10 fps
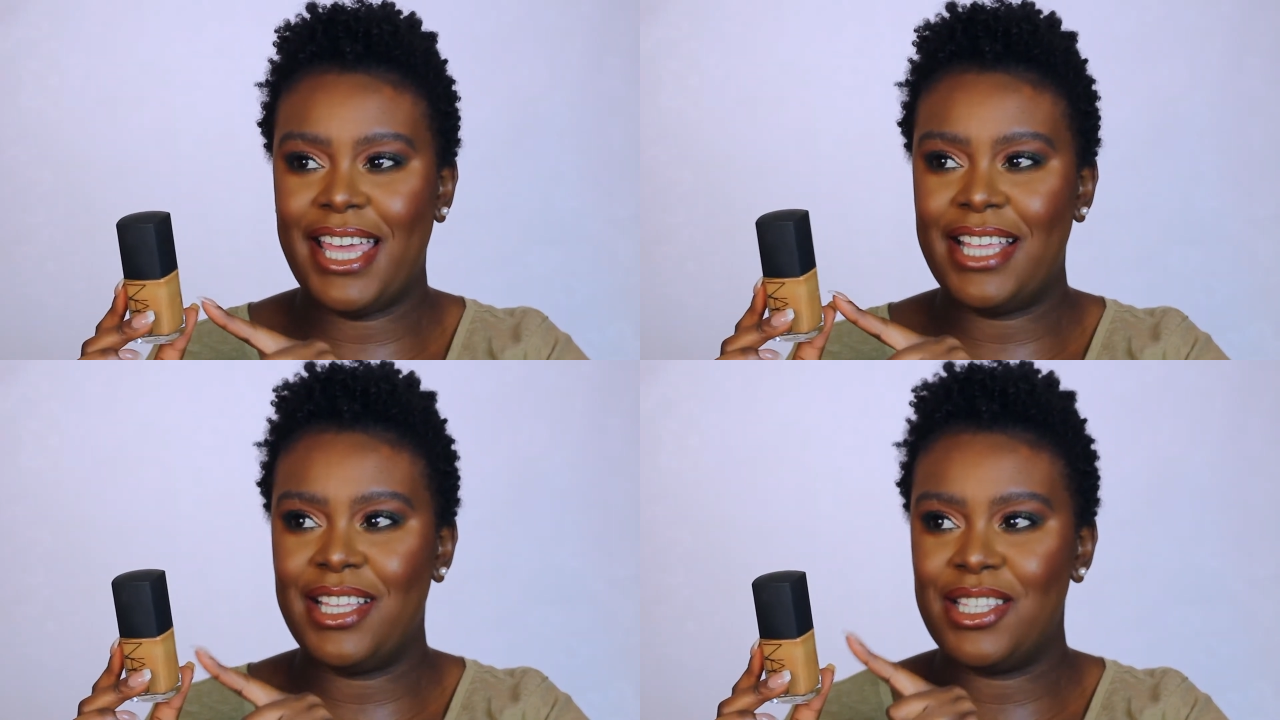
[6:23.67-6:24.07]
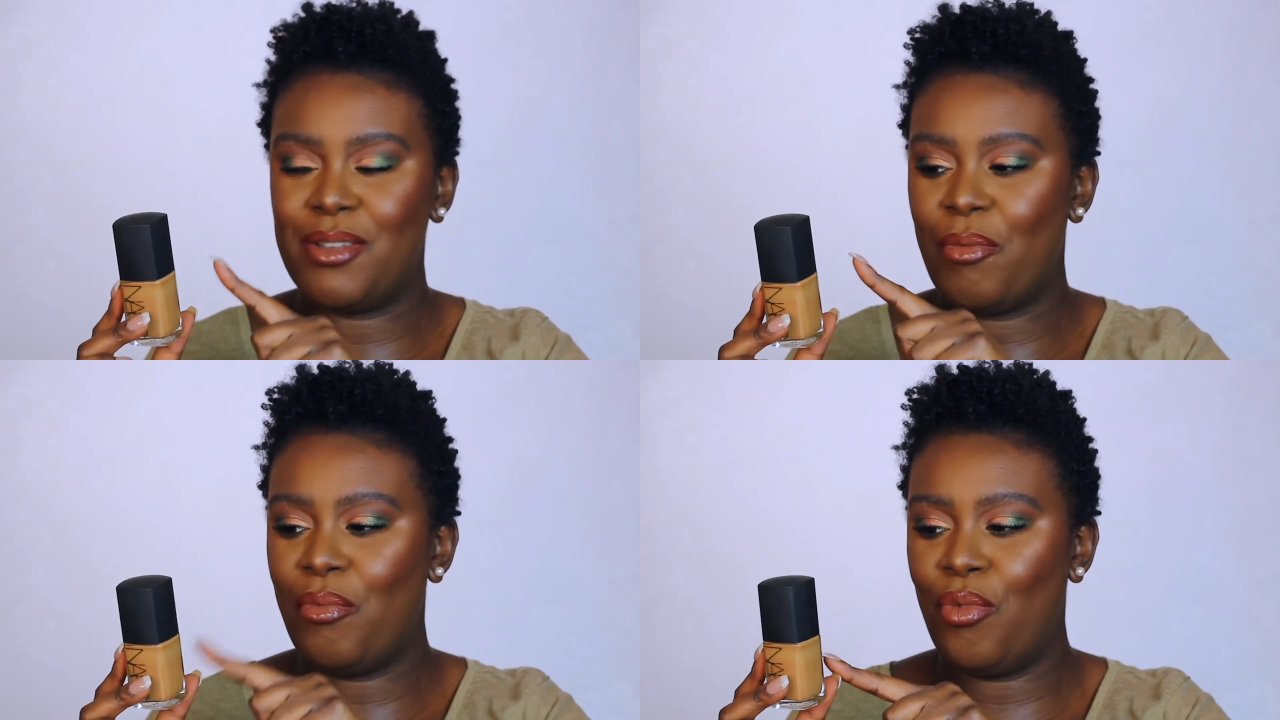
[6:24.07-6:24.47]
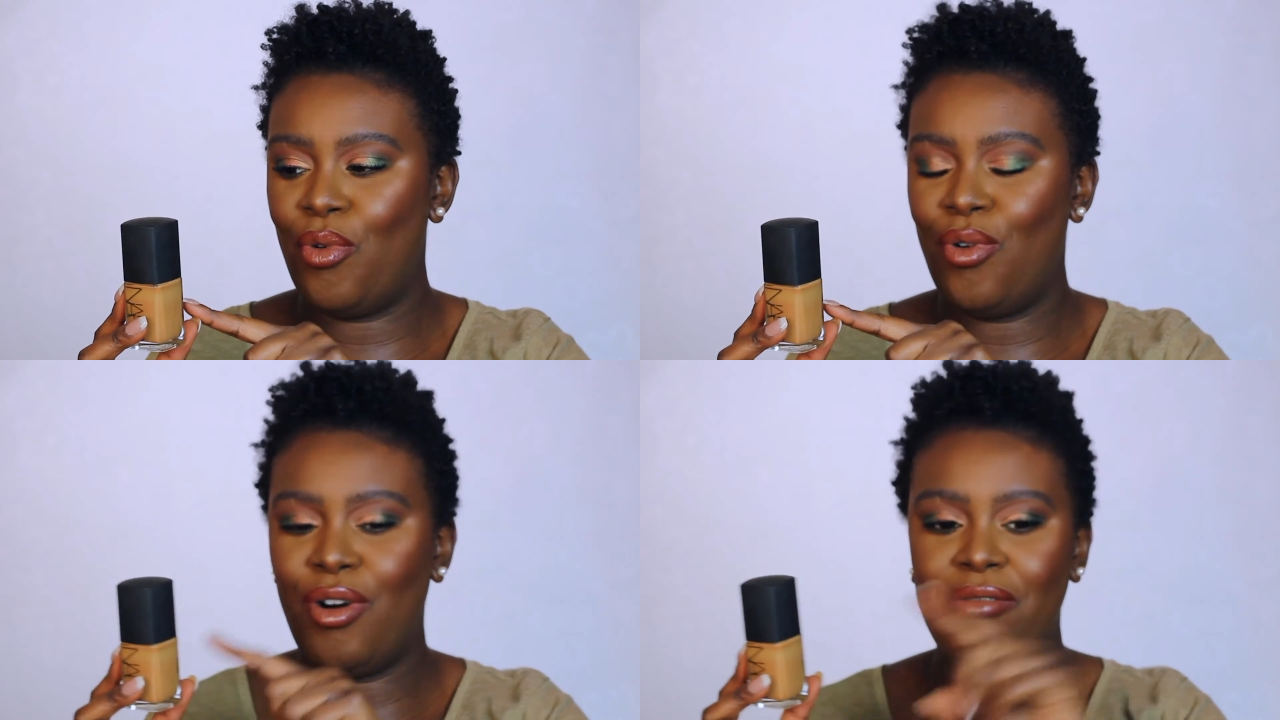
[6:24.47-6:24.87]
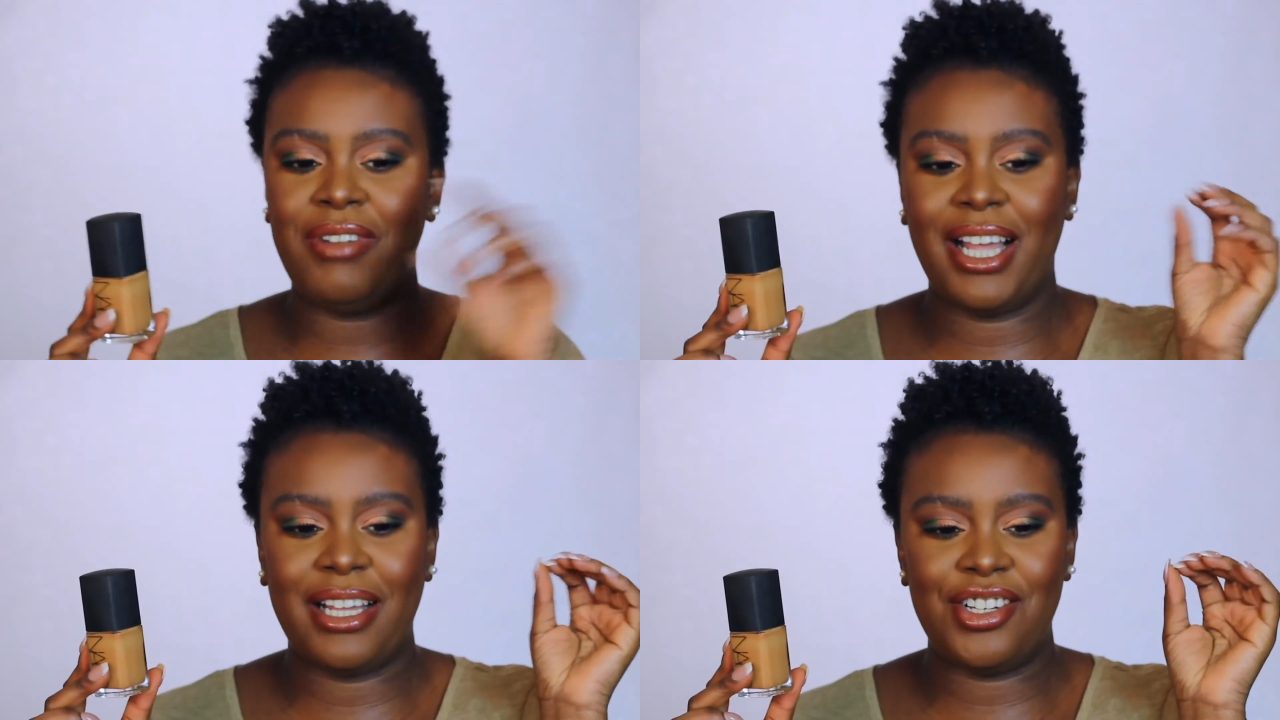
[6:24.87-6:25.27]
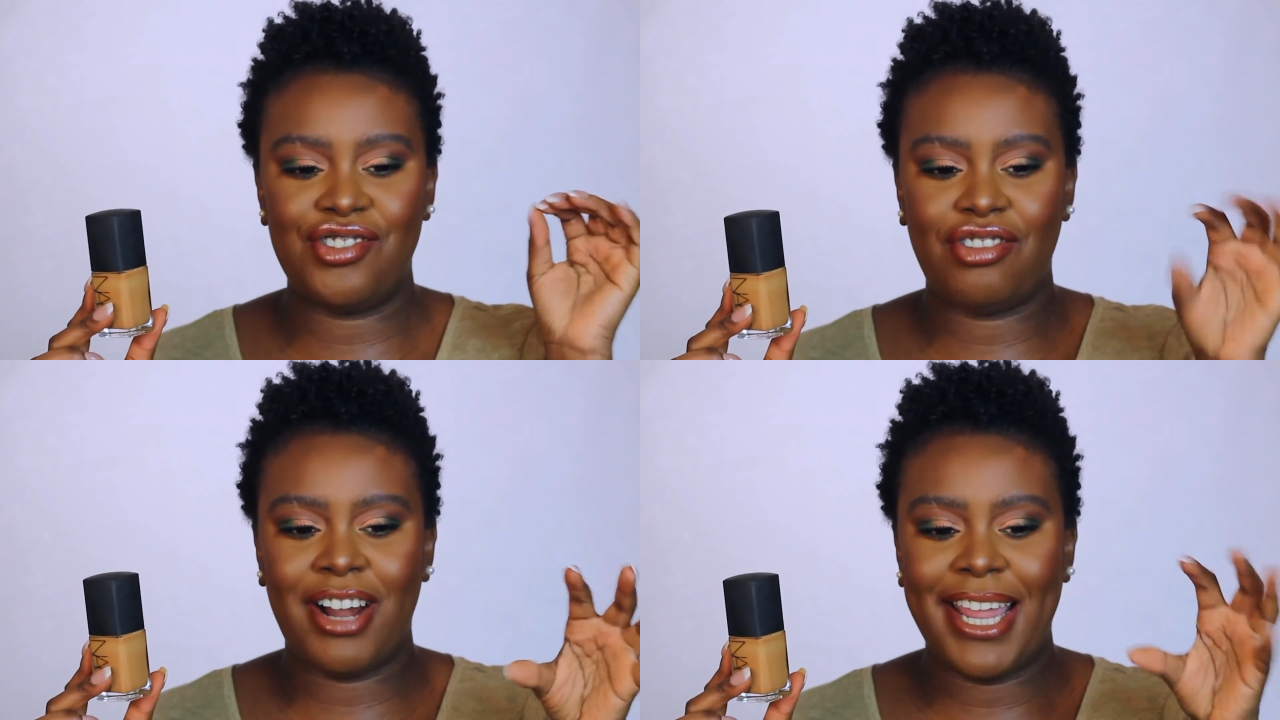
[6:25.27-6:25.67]
It is more of like a
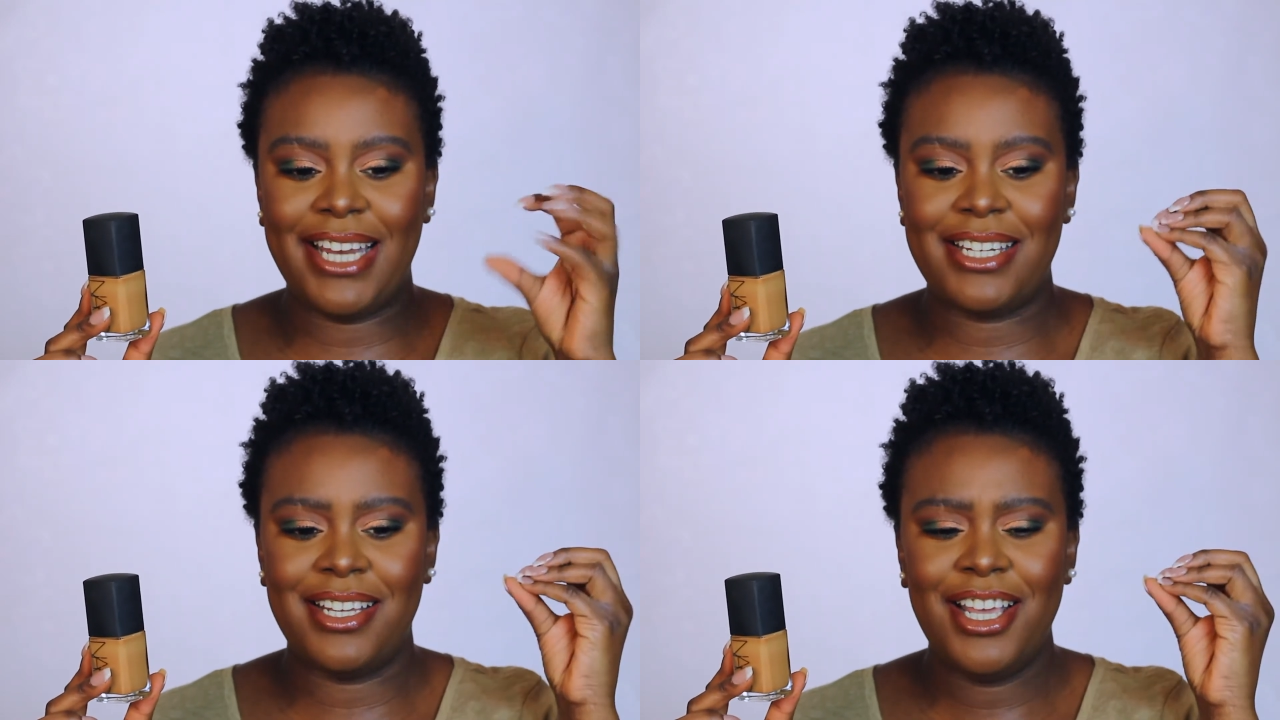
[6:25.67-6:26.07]
drying,